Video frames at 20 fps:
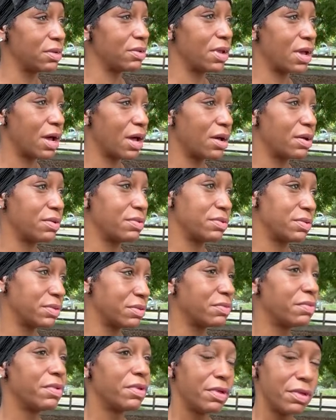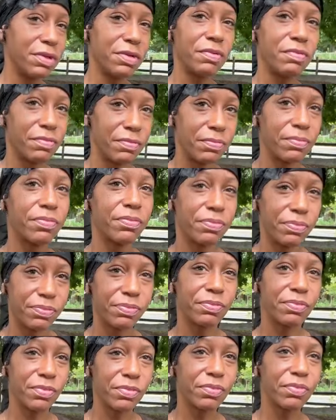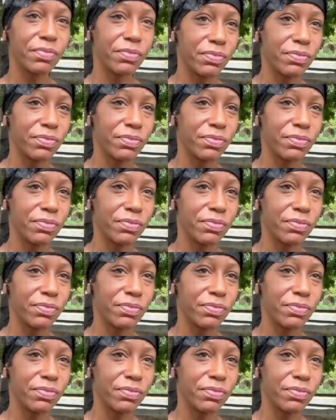It's good to have great citizens out here, man.